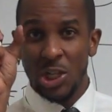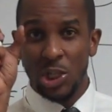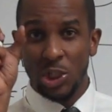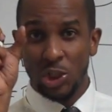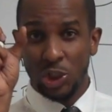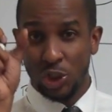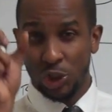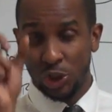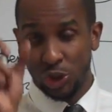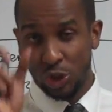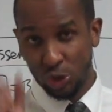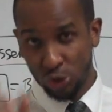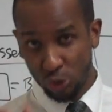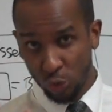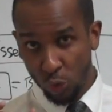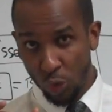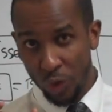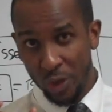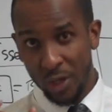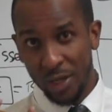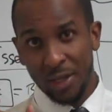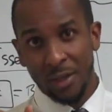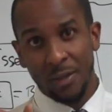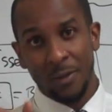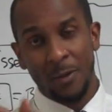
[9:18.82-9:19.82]

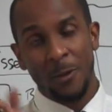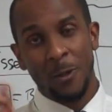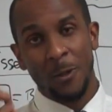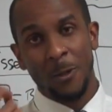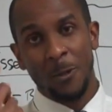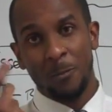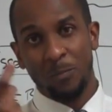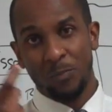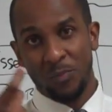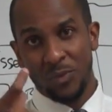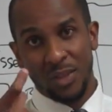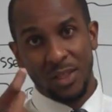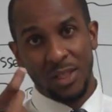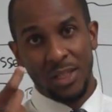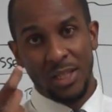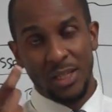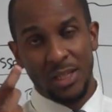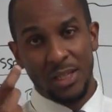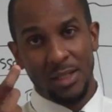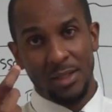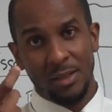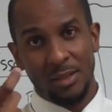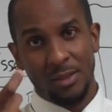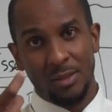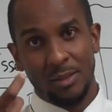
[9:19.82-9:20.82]
destroying
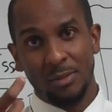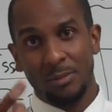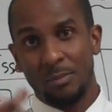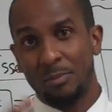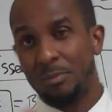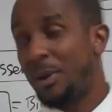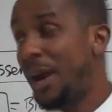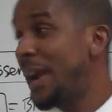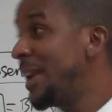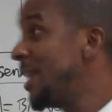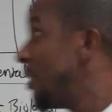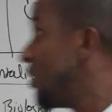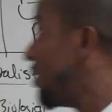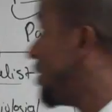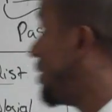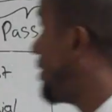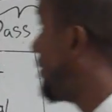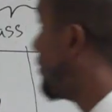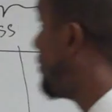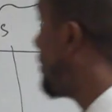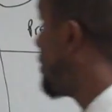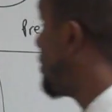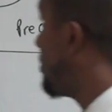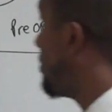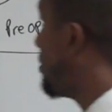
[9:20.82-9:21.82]
the binary
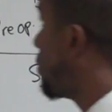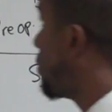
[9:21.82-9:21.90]
division